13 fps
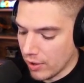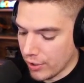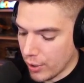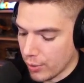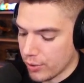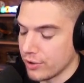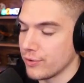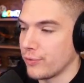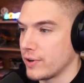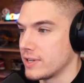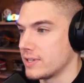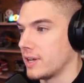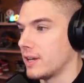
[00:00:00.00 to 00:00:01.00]
Goku and
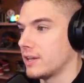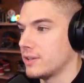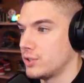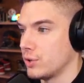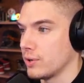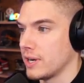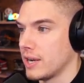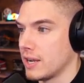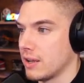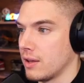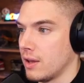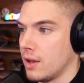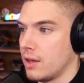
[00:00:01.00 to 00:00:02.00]
Frieza during
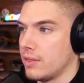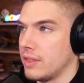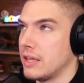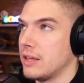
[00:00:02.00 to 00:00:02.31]
the